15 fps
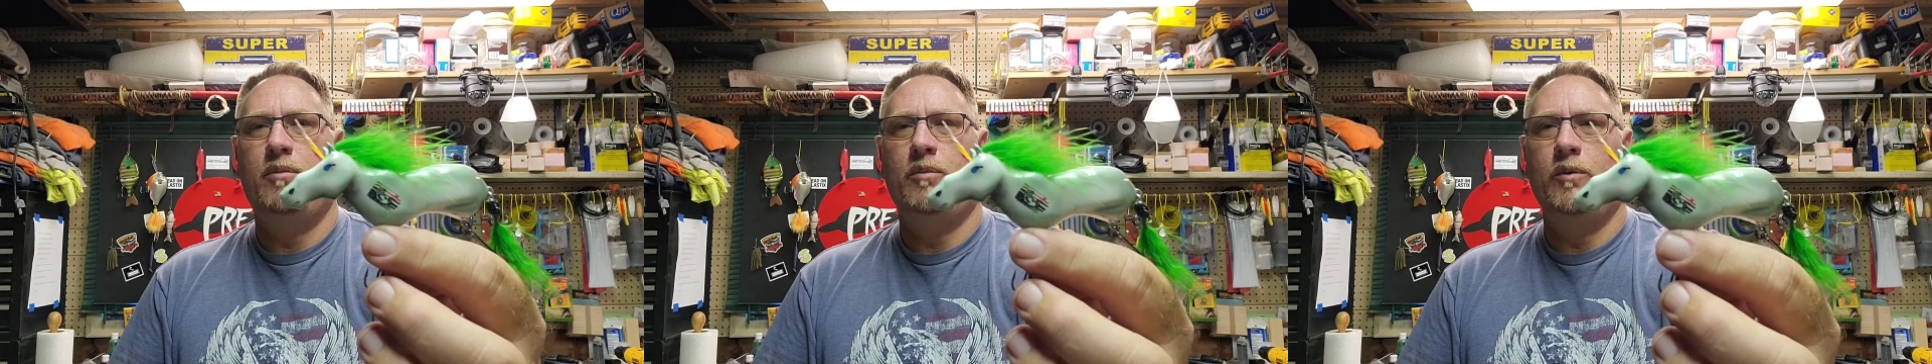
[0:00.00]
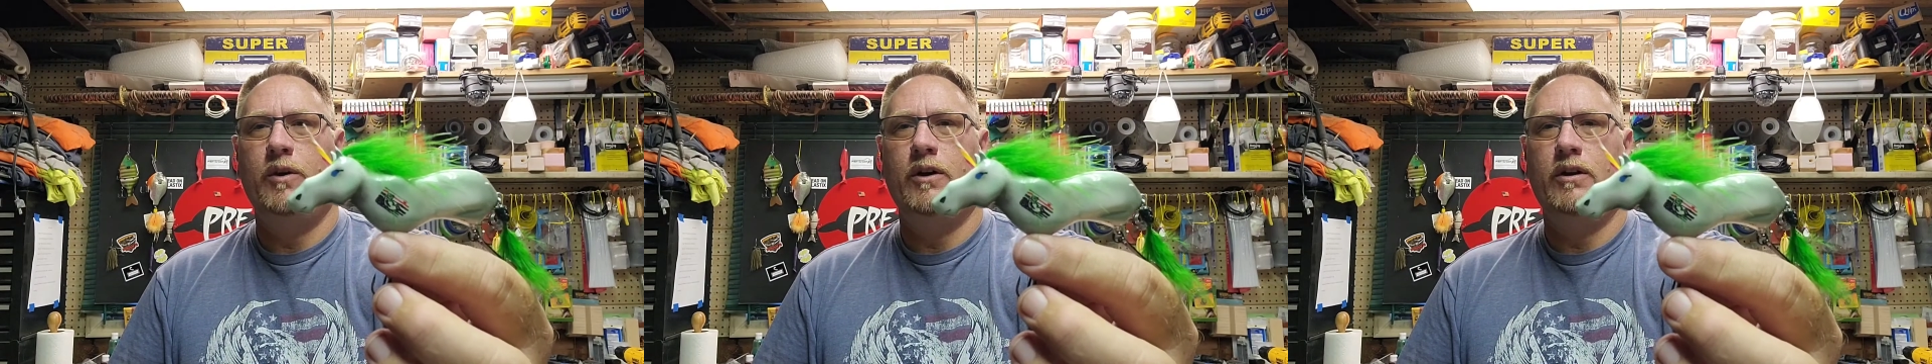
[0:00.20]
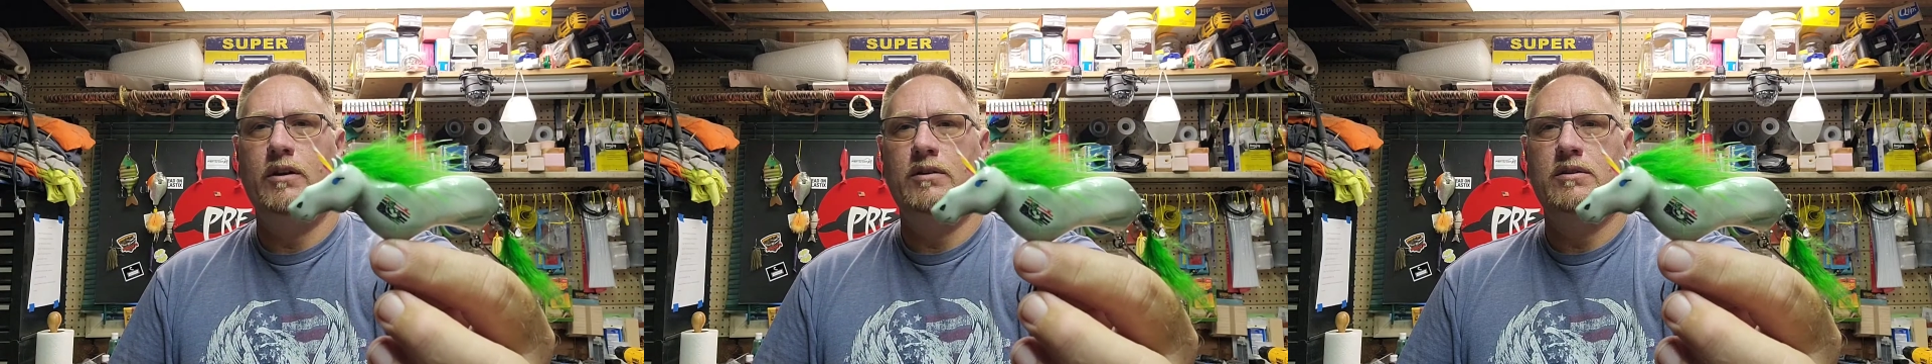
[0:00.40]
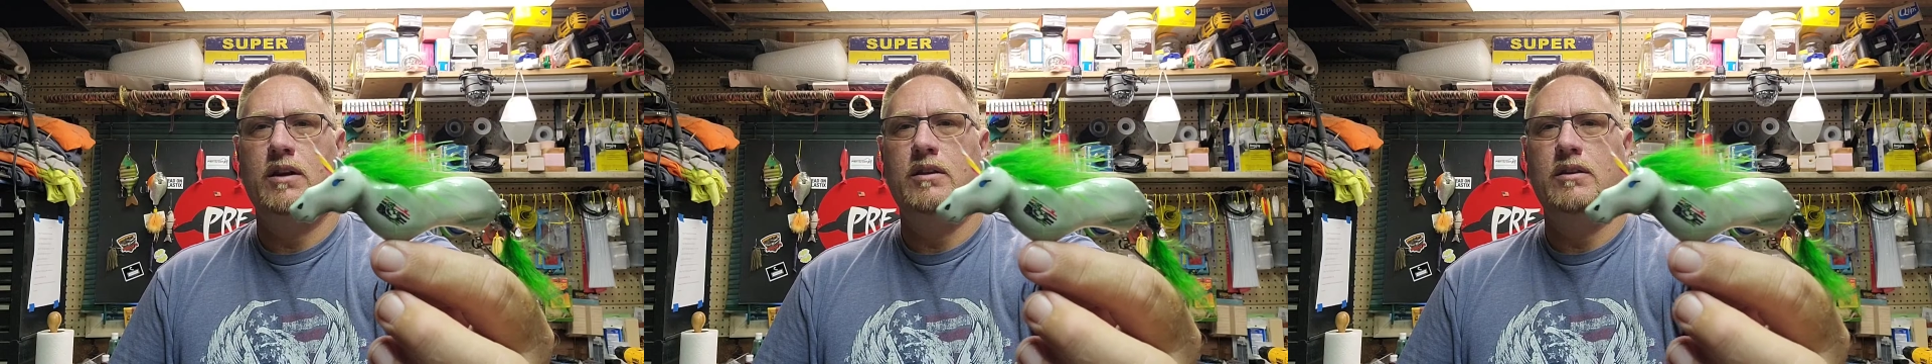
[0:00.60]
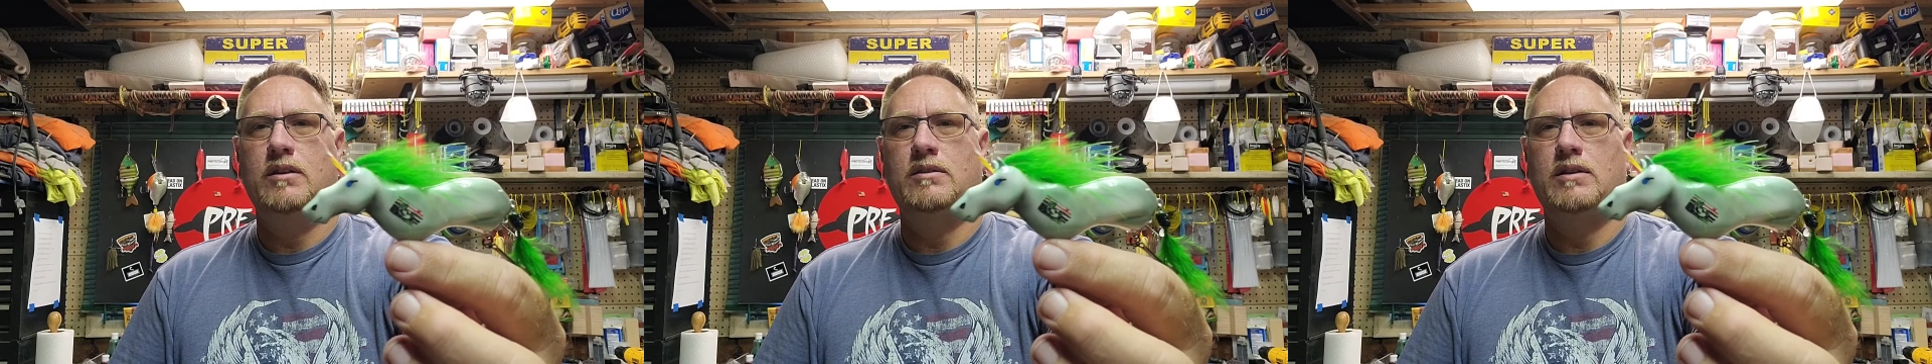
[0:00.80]
and we're going to
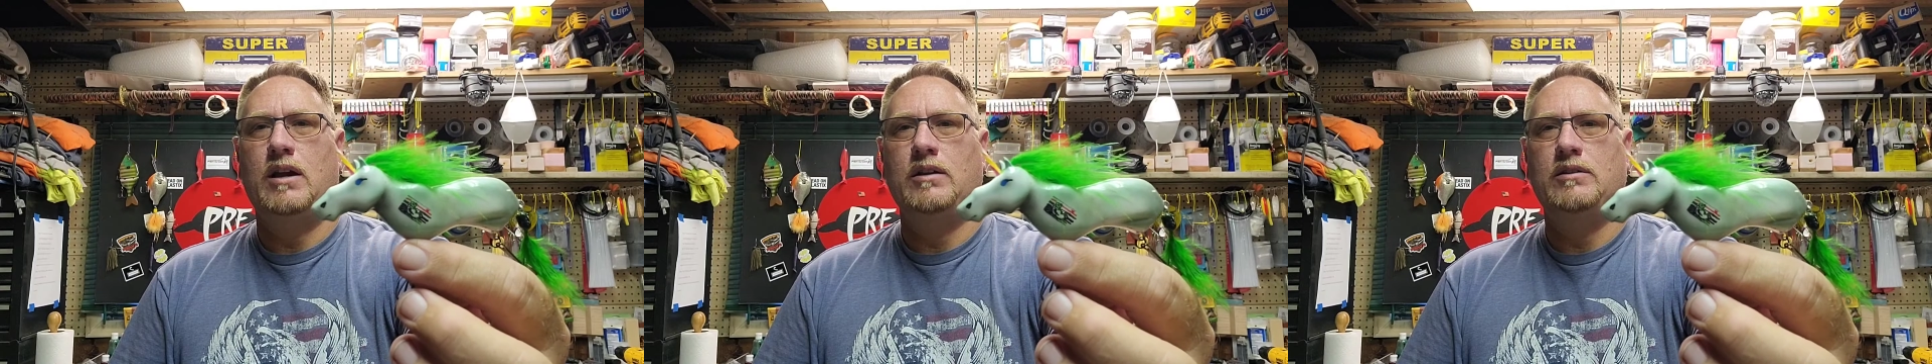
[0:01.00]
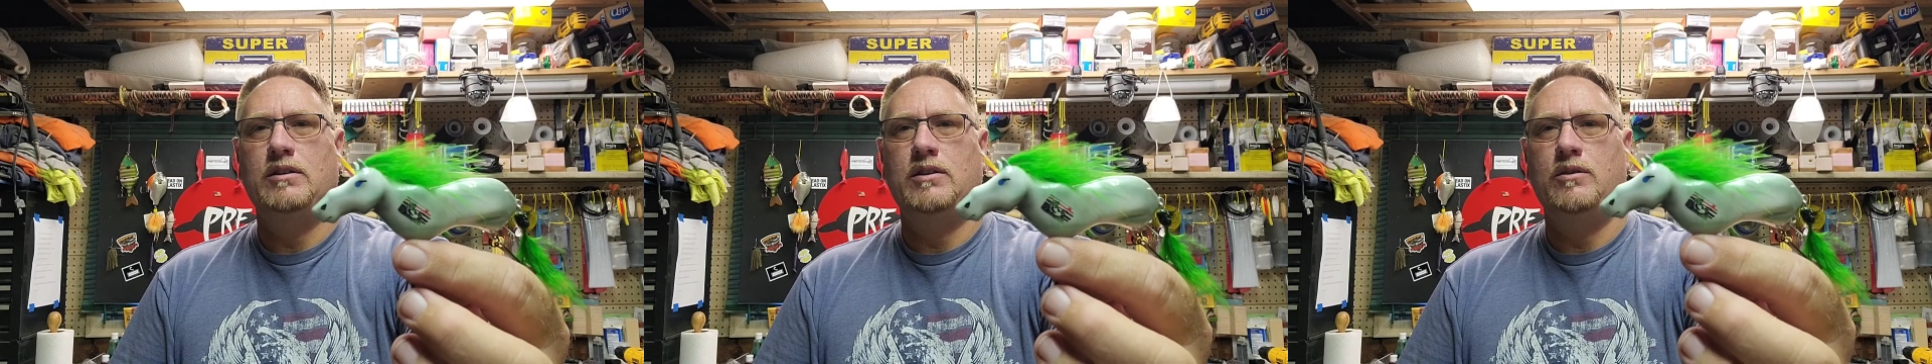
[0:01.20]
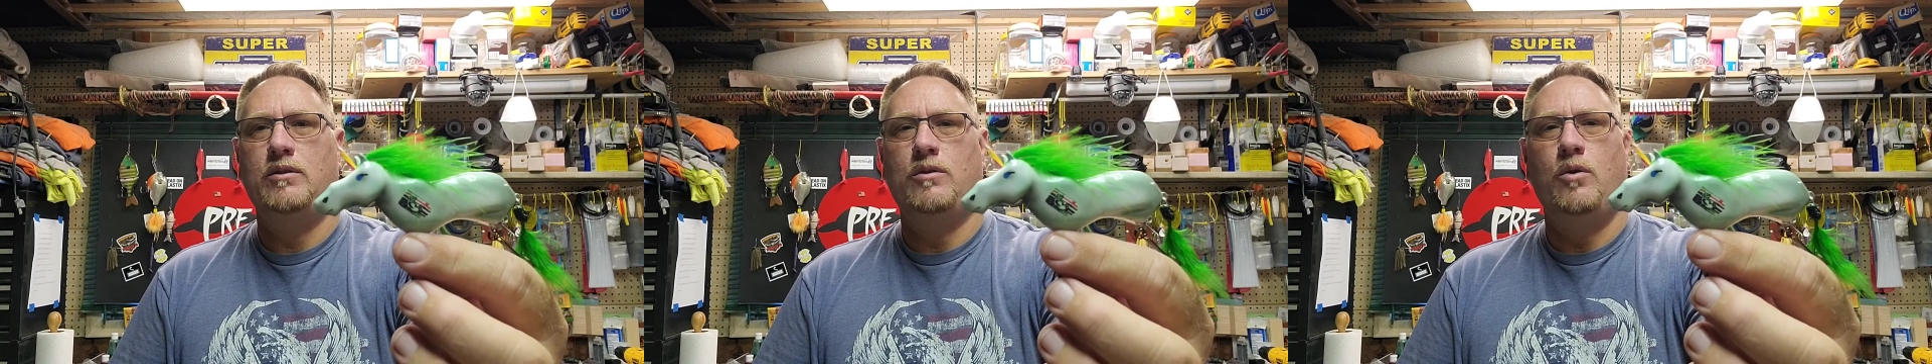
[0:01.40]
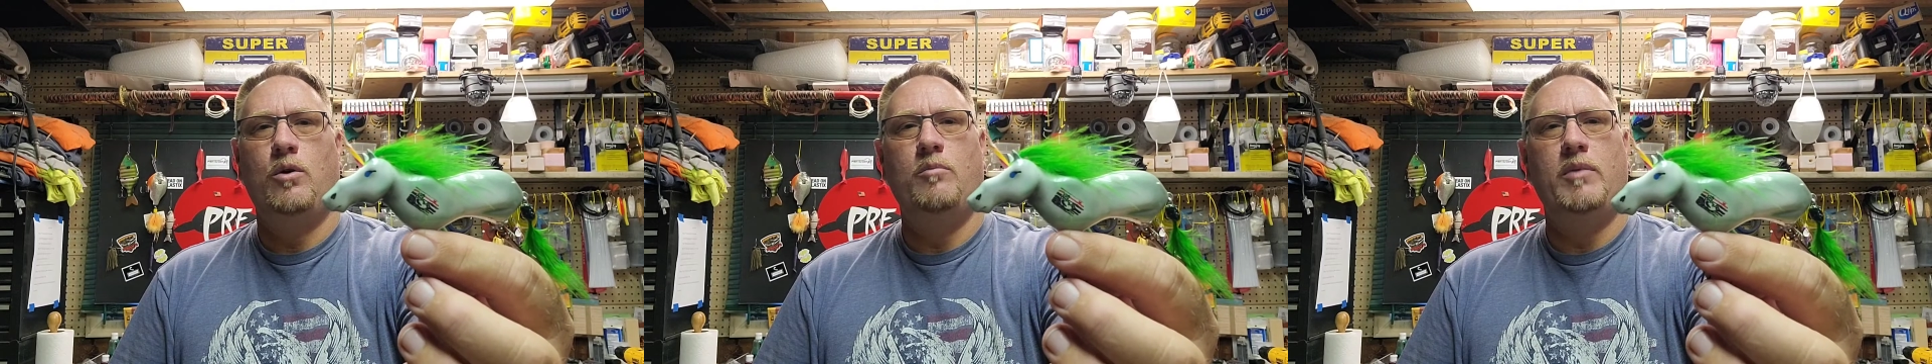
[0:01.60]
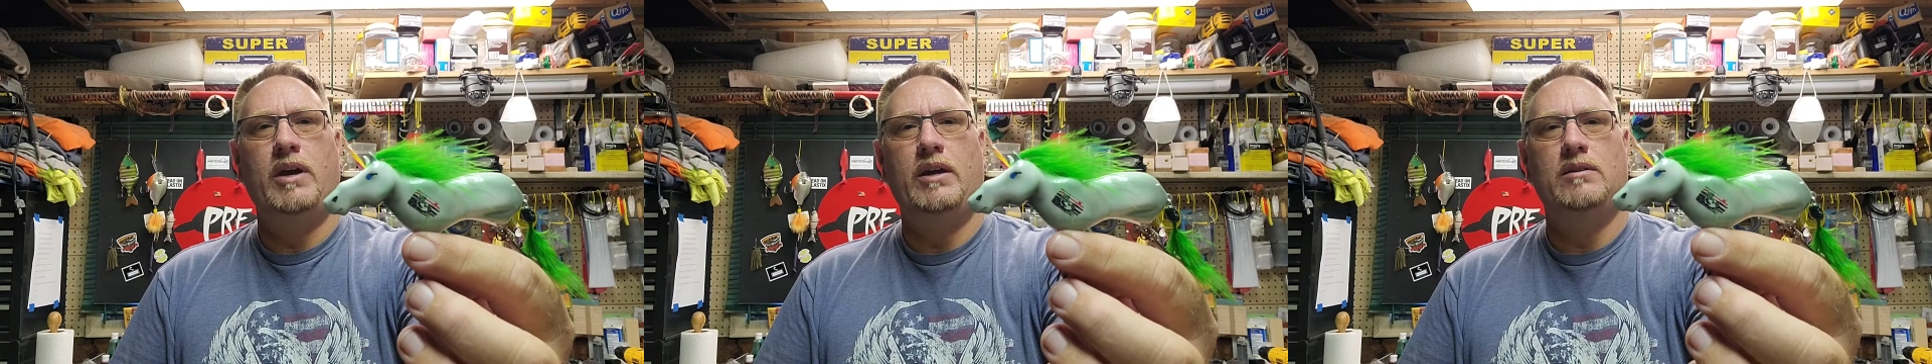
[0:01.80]
send this out to
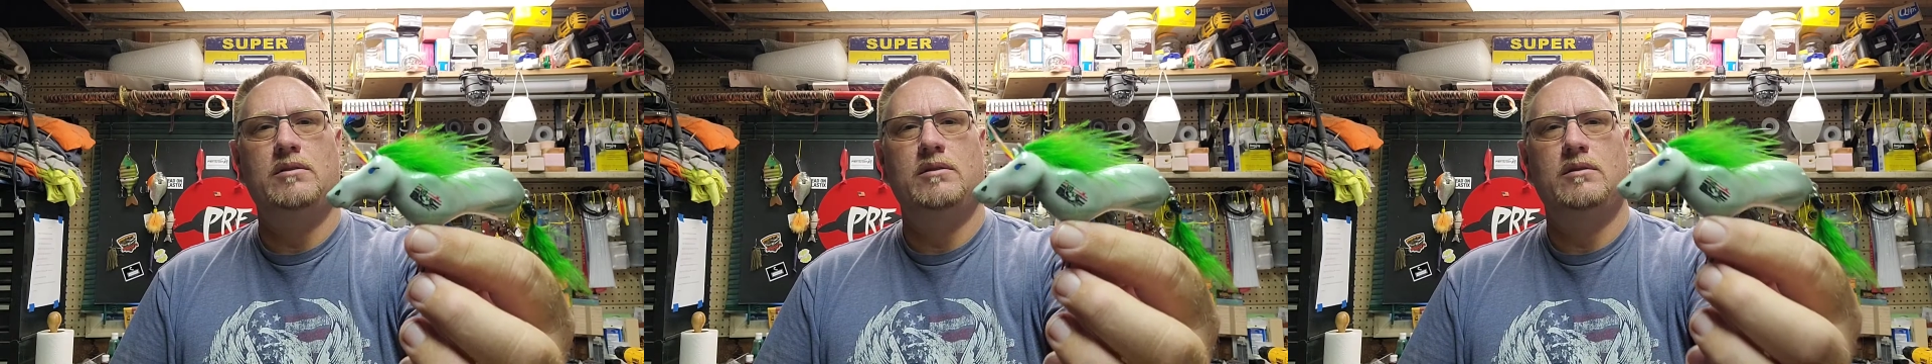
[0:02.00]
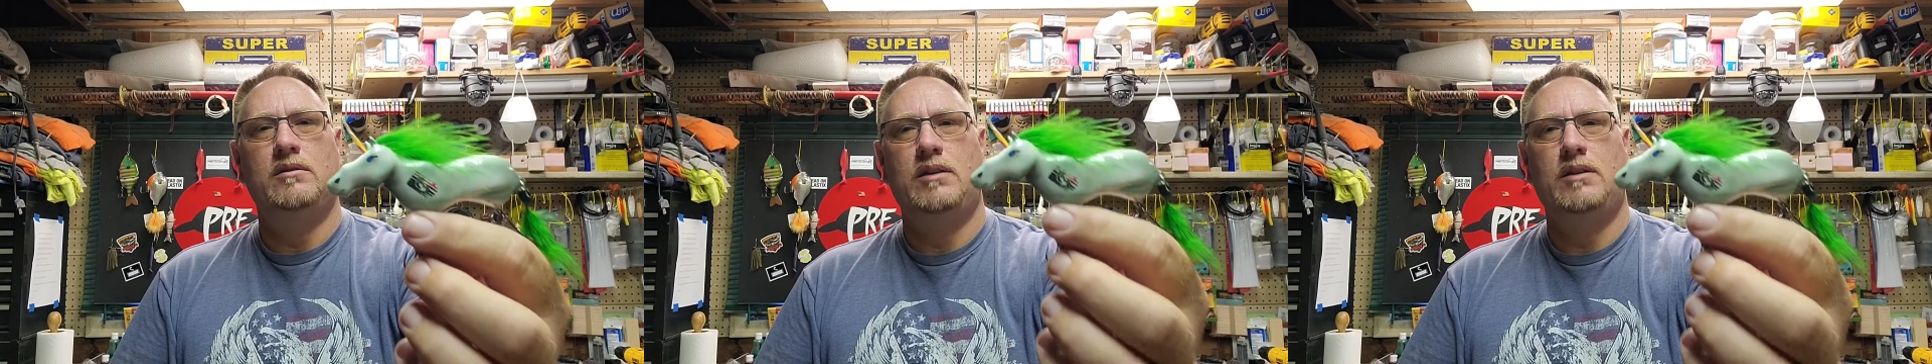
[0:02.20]
Unicorn Baits.